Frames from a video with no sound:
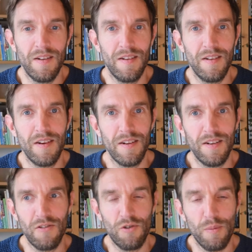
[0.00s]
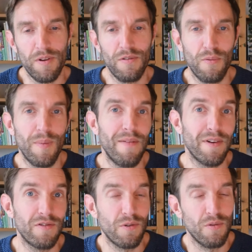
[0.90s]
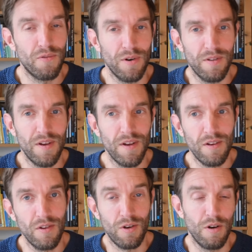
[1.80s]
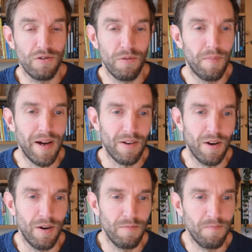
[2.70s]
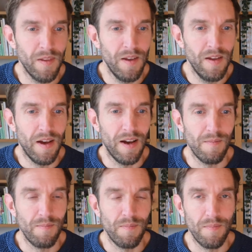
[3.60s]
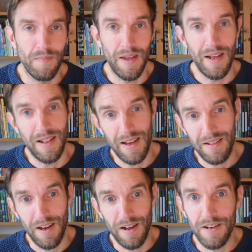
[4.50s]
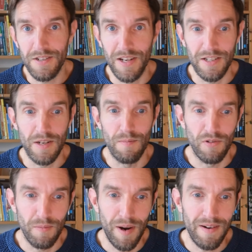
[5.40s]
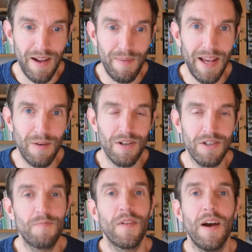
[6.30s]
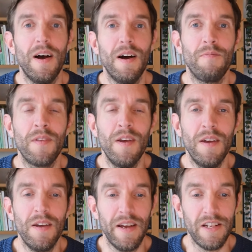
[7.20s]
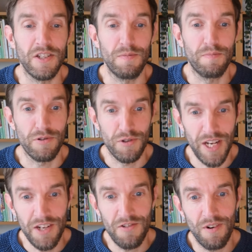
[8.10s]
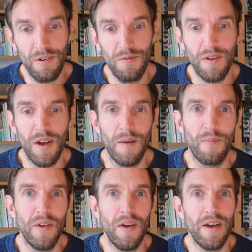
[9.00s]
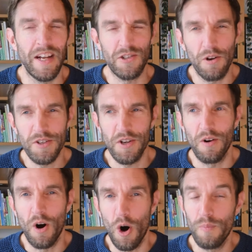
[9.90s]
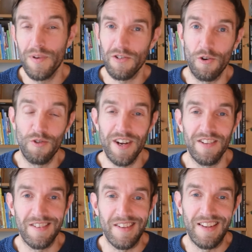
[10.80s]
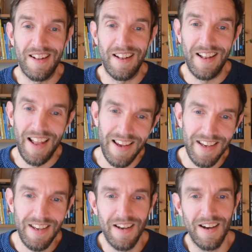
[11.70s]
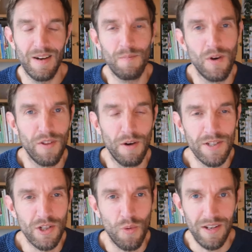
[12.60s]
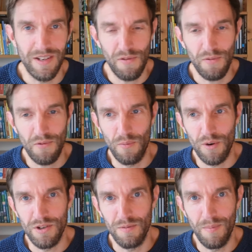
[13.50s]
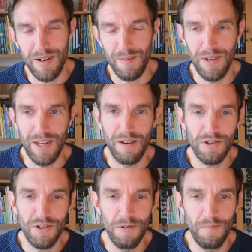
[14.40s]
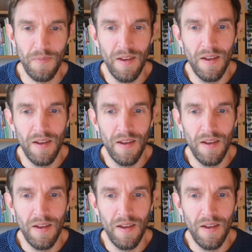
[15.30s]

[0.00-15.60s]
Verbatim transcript: the the interpreters from having to convert the, the code to bytecode. Um, like the others, it's a multi-paradigm language. Um, it's procedural. Um, it's also object-oriented like, um, although it's quite different from what you might be used to.